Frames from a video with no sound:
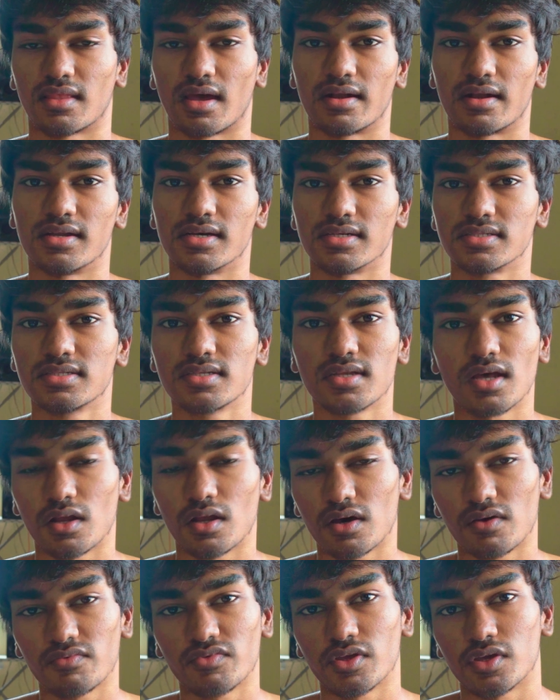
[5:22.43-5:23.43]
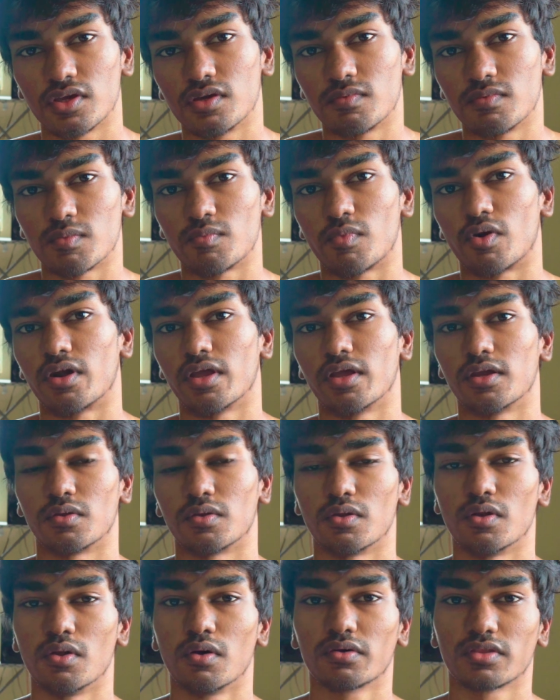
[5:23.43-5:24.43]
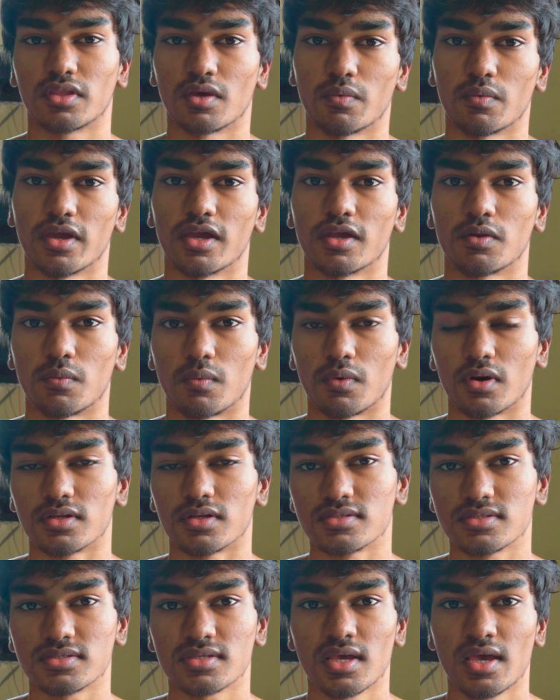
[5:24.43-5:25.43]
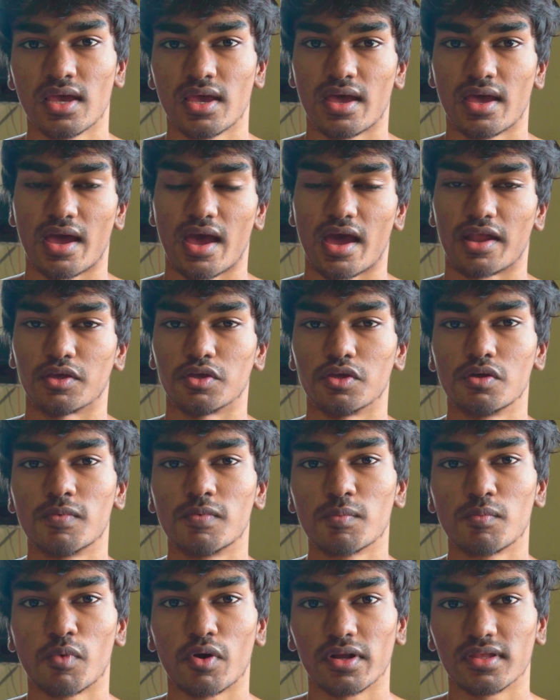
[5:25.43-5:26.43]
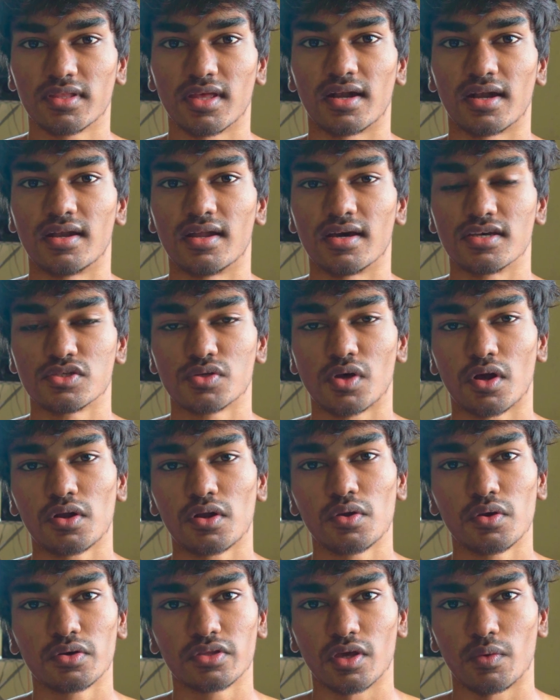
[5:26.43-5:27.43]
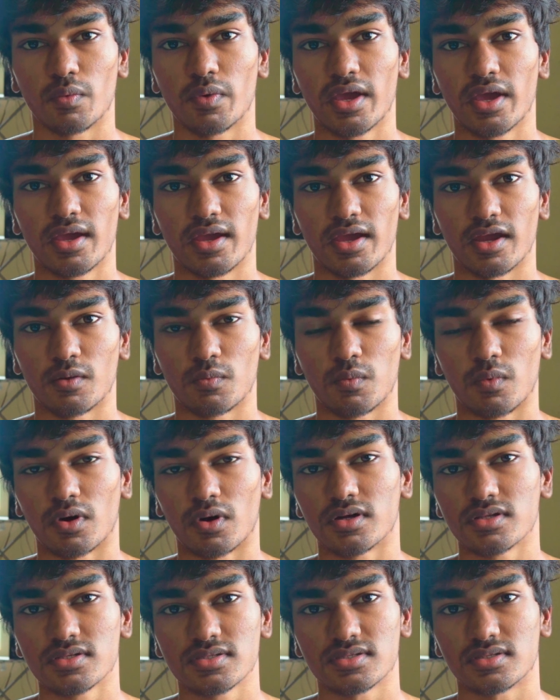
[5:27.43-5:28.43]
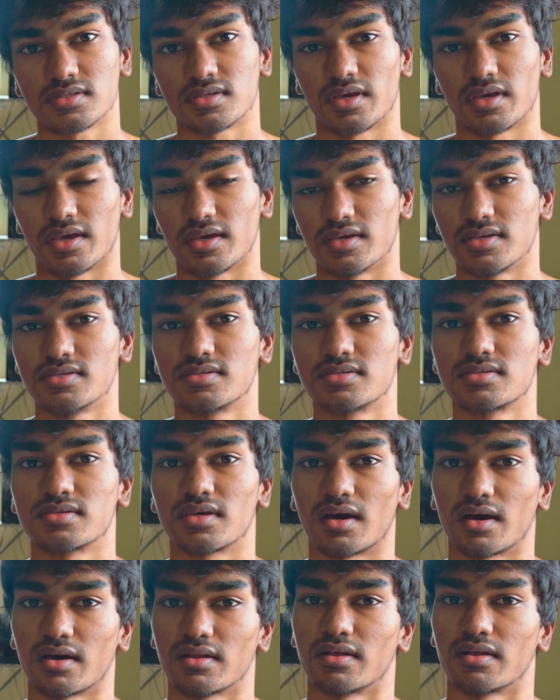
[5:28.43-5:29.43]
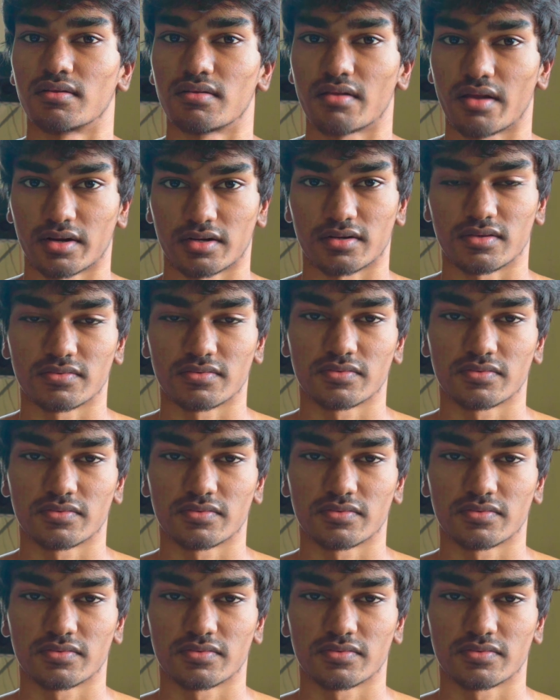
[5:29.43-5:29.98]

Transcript: that doesn't allow the human body to look the way it wants, and a human body that does not look the way it wants is unattractive.